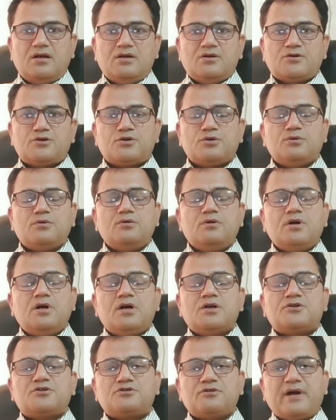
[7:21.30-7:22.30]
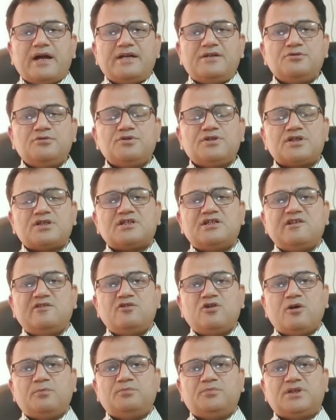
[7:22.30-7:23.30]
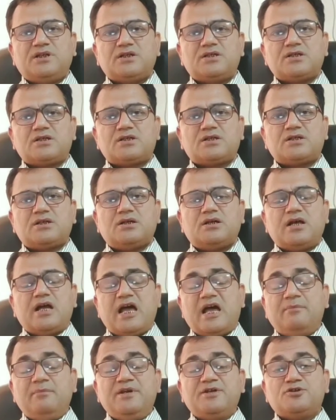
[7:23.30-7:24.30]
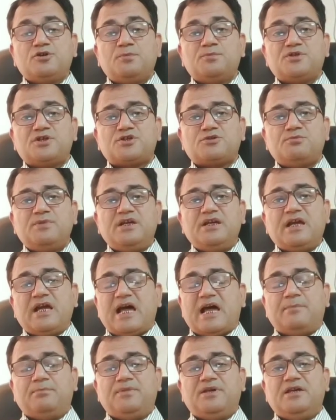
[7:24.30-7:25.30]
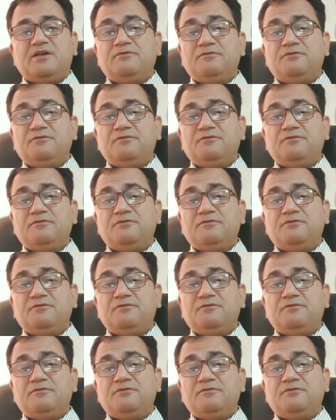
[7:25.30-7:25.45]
So try to just develop this habit of just being happy.